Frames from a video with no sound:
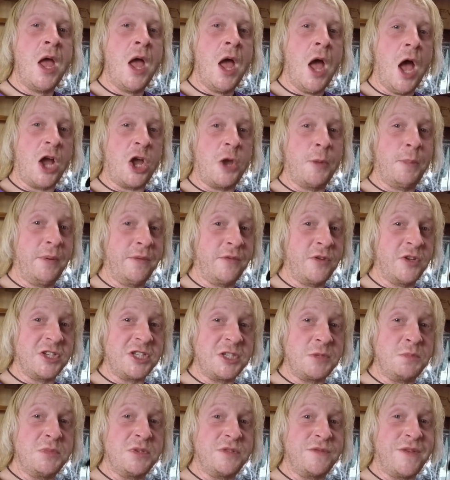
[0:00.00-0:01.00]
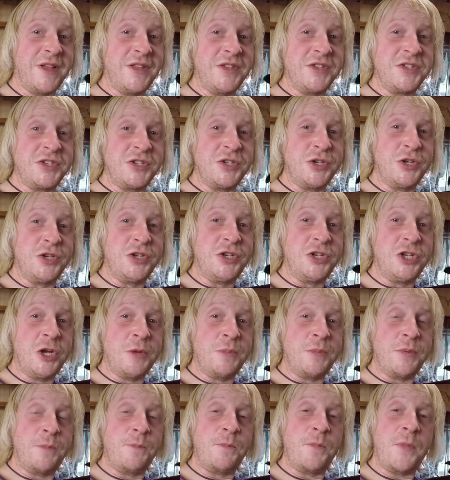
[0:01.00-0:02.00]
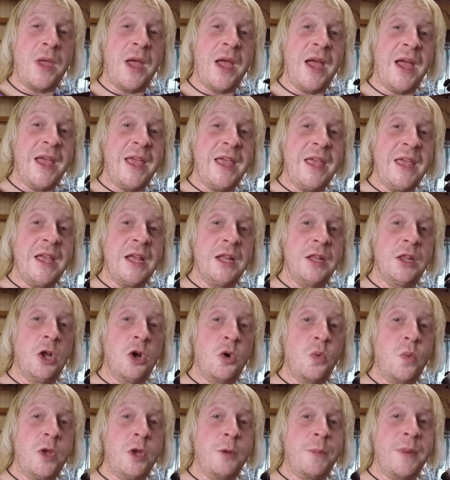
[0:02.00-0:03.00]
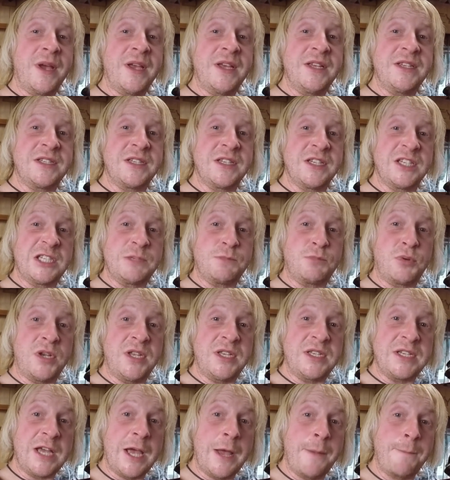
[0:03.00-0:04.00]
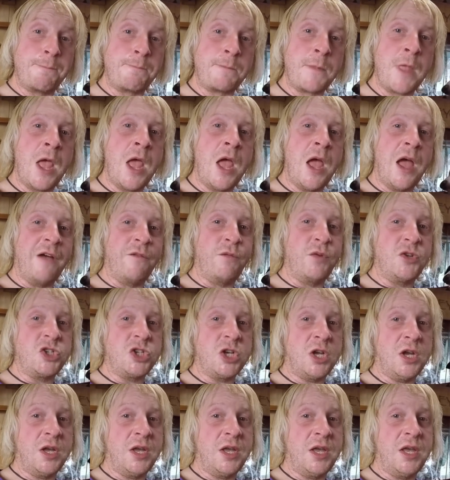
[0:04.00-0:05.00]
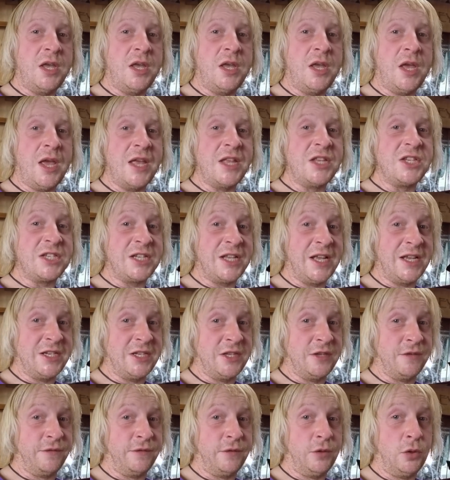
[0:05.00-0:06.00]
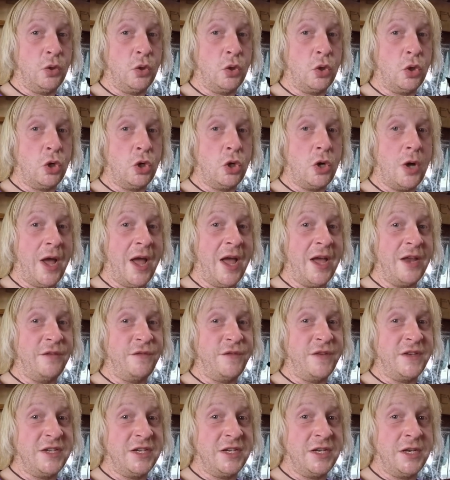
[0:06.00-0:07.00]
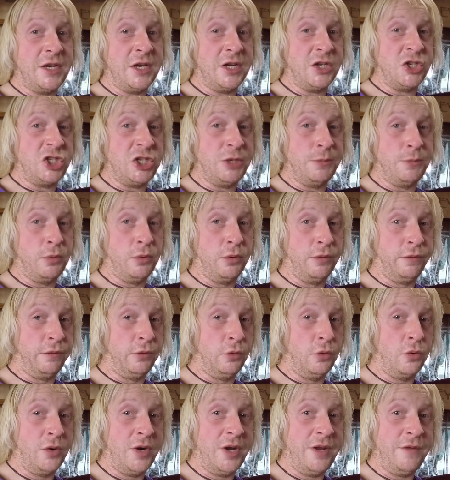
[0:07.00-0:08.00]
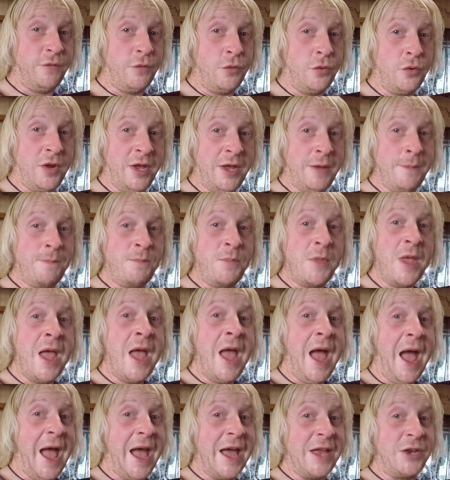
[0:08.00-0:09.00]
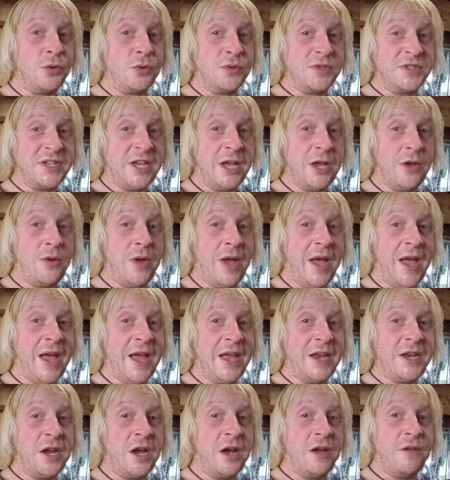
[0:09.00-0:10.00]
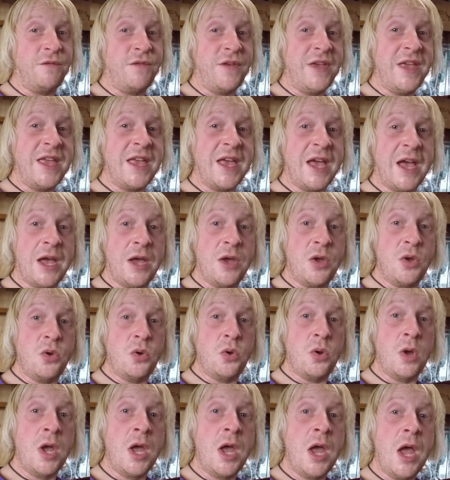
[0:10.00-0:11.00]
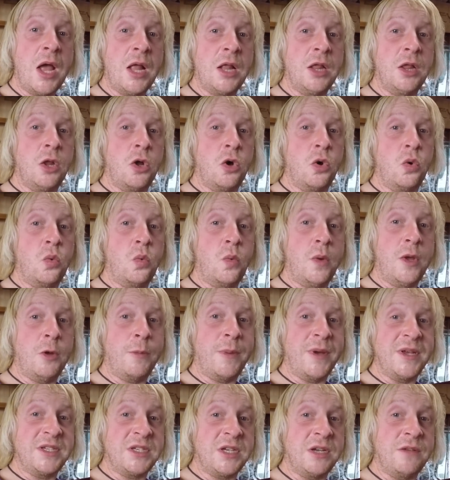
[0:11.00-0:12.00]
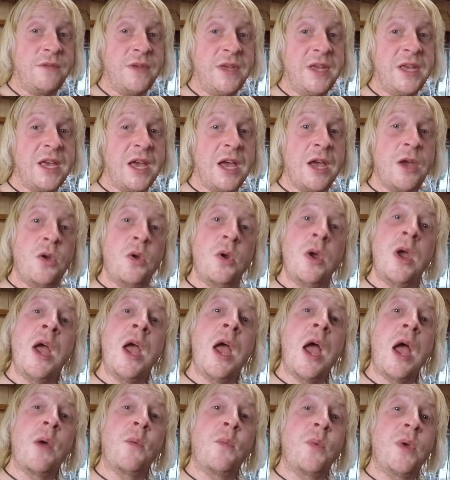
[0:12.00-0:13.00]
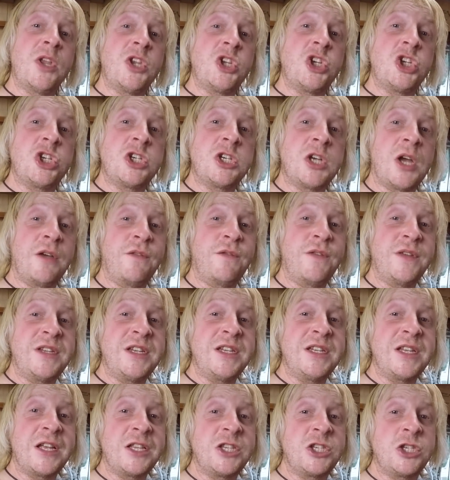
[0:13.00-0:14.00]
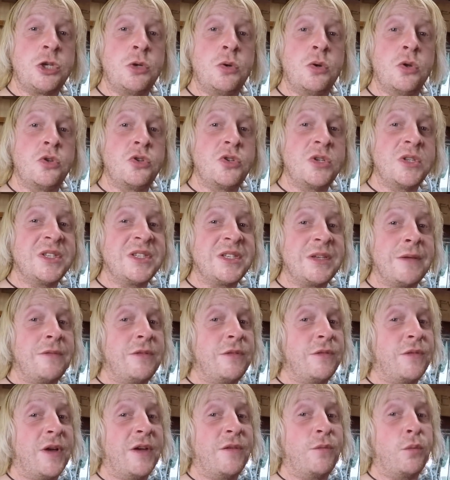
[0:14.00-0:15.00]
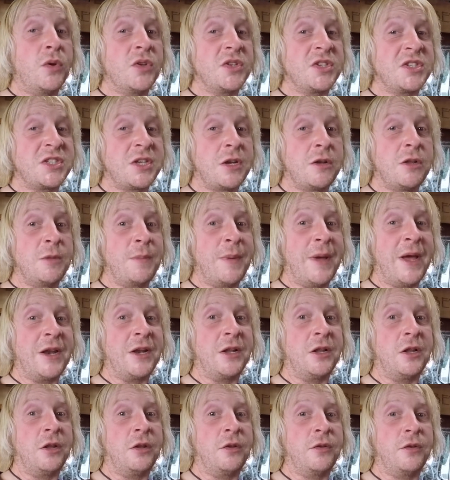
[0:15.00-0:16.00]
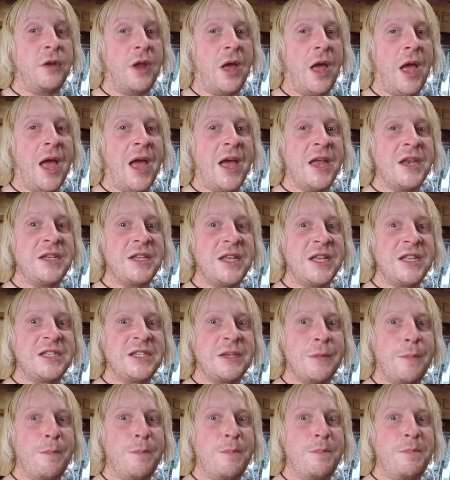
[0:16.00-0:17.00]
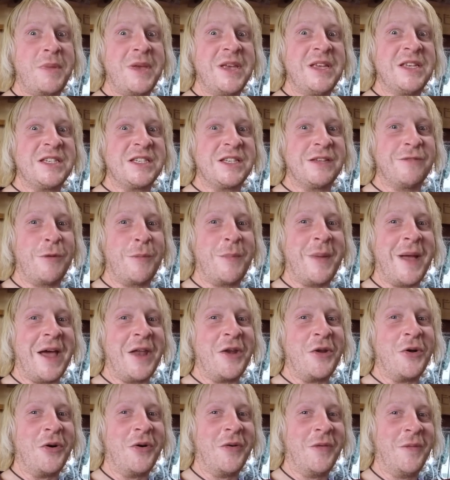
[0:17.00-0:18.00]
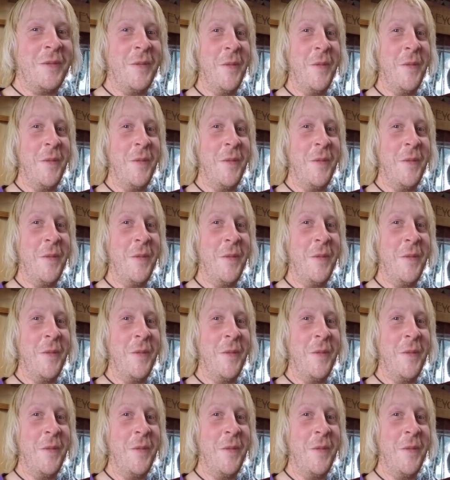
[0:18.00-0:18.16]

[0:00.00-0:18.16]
A couple of customers' vans turned up. A long wheelbase Sprinter, of which I insulated the floor and fitted a nice chipboard floor in it for him. And also an Iveco, long wheelbase Iveco, which I fitted a 275 watt solar panel on, and it's a beast of a panel.